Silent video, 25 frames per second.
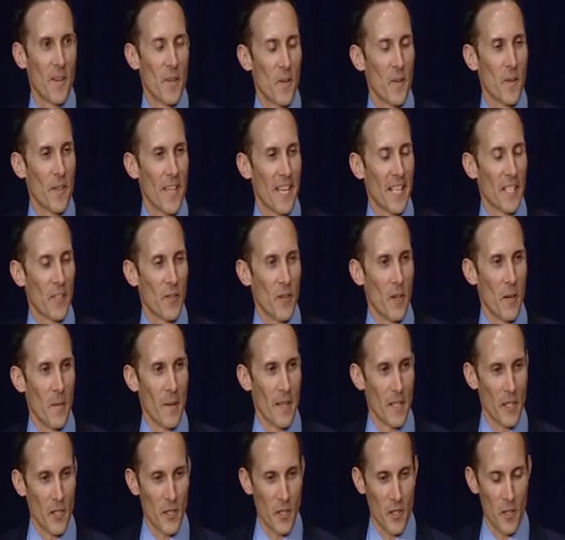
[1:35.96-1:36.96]
Well, thanks very
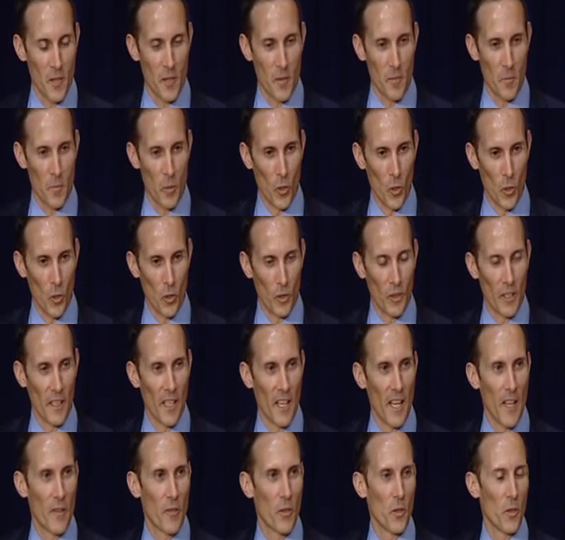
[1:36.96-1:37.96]
much, Paul. Can
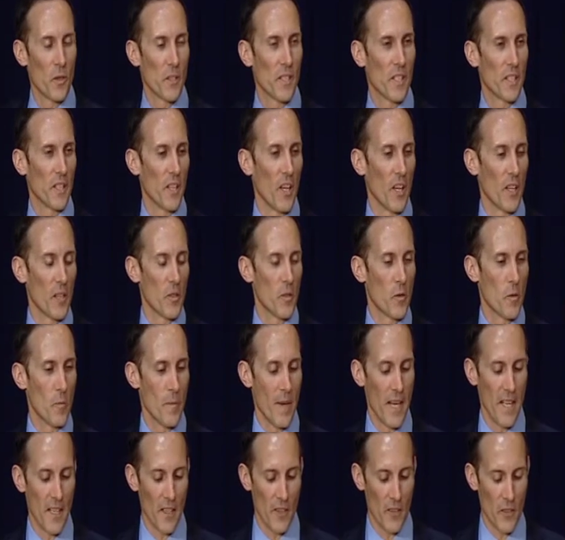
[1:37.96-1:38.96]
I, of course, acknowledge for
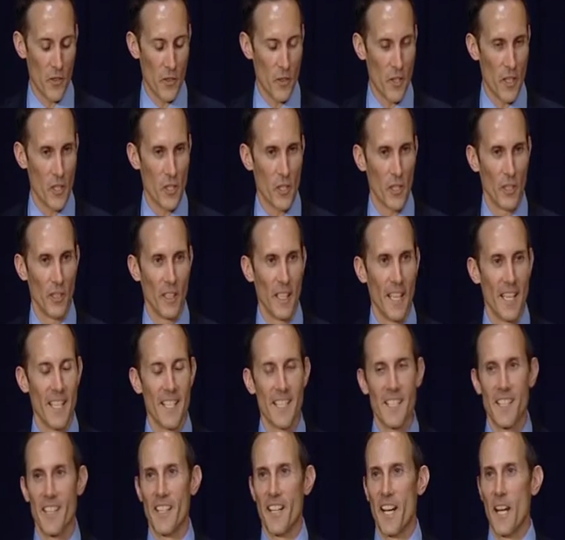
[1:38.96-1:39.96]
meeting on the traditional
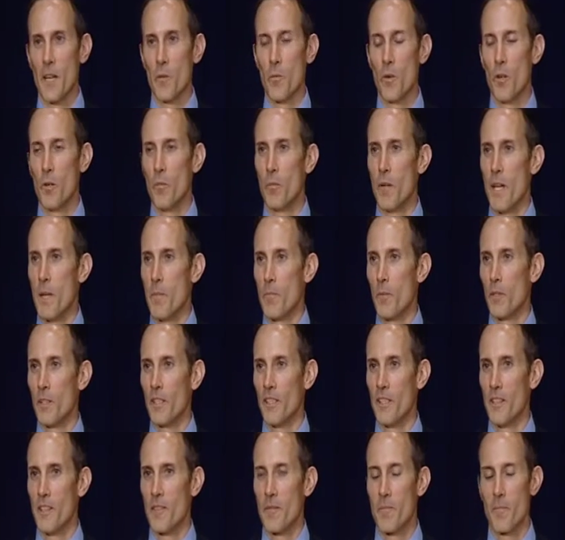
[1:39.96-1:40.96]
lands of the Ngunnawal
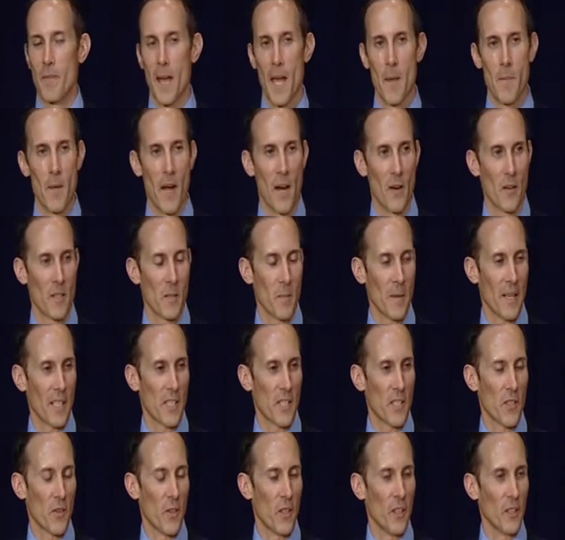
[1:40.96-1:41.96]
people and pay my
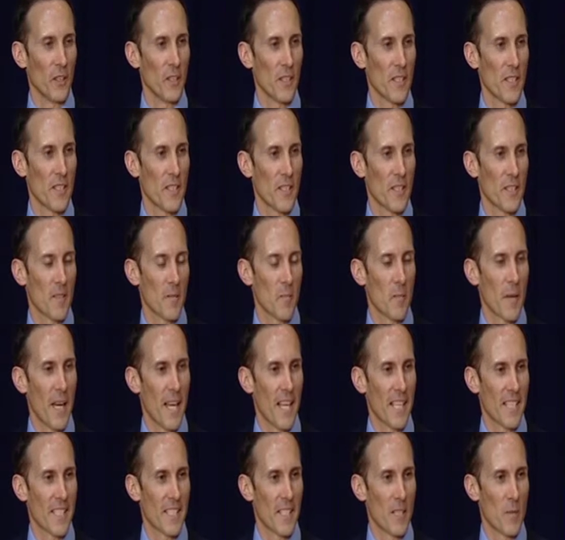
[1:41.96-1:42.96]
respects to elders
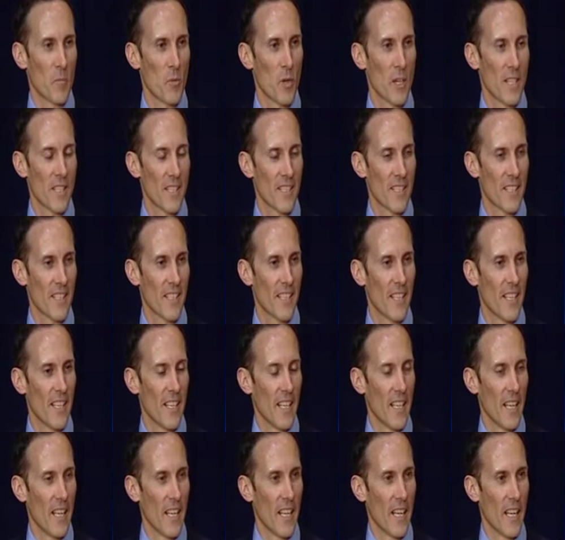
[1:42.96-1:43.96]
past and present.
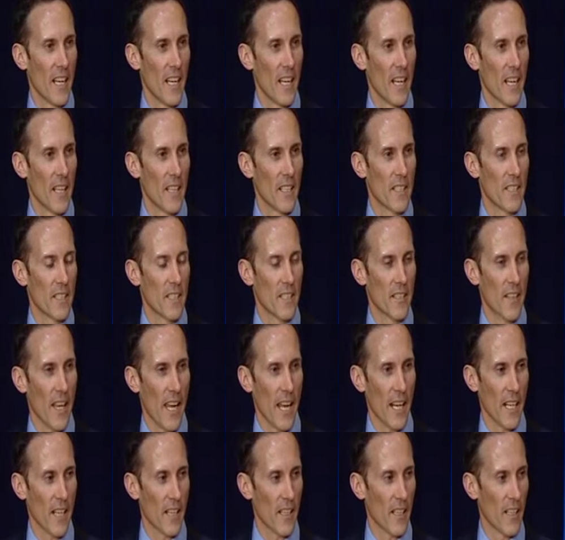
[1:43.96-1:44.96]
To
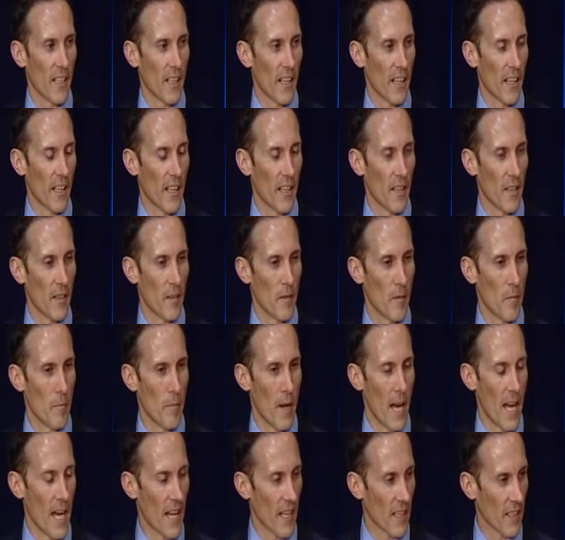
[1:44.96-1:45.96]
thank
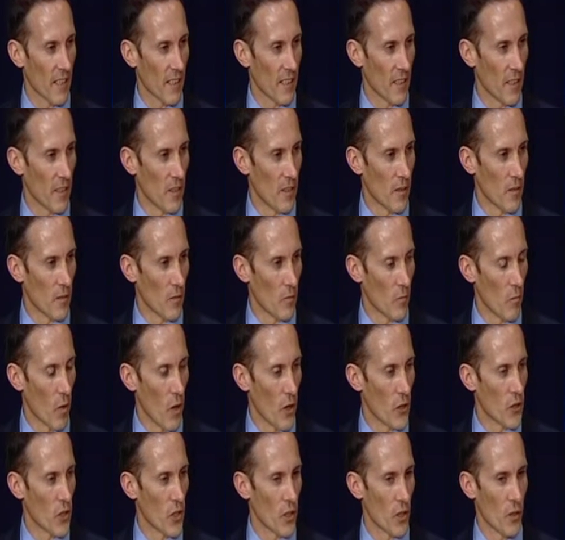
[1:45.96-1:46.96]
Mark and
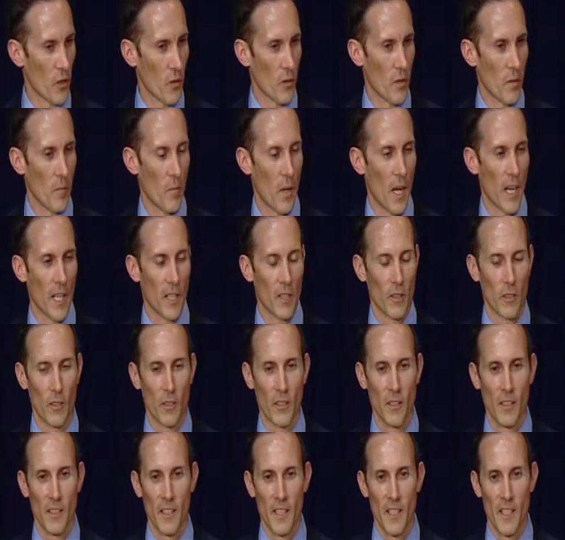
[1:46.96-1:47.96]
Roger and
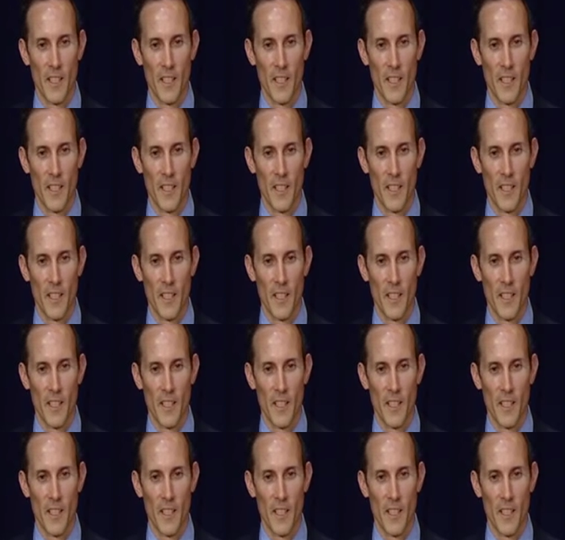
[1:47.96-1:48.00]
Michael,